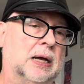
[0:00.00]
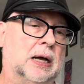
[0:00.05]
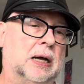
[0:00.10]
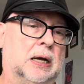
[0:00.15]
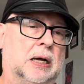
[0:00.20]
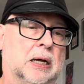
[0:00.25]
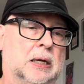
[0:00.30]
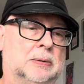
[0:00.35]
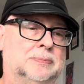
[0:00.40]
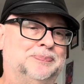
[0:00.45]

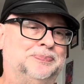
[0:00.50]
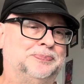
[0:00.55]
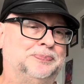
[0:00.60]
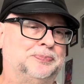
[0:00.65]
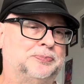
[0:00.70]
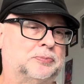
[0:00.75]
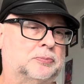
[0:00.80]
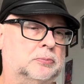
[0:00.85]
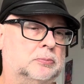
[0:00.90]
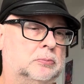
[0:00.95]

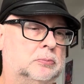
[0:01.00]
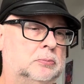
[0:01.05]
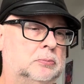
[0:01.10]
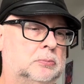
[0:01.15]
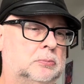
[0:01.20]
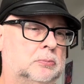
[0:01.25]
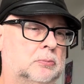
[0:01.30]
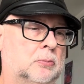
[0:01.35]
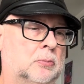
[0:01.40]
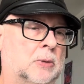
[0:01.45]

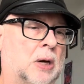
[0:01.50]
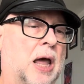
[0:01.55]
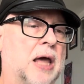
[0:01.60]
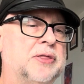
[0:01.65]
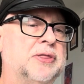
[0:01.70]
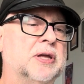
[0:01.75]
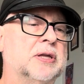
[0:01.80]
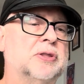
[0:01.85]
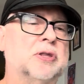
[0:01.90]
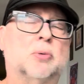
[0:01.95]
I
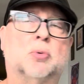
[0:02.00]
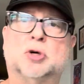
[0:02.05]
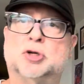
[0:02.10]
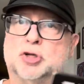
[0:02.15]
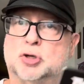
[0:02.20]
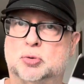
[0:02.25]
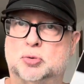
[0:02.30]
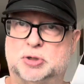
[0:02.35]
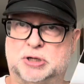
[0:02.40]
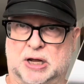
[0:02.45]
think there were
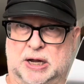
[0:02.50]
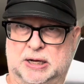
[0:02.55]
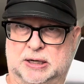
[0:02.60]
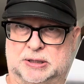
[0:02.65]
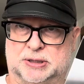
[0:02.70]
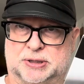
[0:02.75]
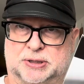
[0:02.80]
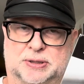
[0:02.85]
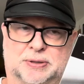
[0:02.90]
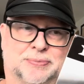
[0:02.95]
2
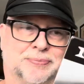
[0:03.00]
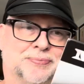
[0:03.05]
takes.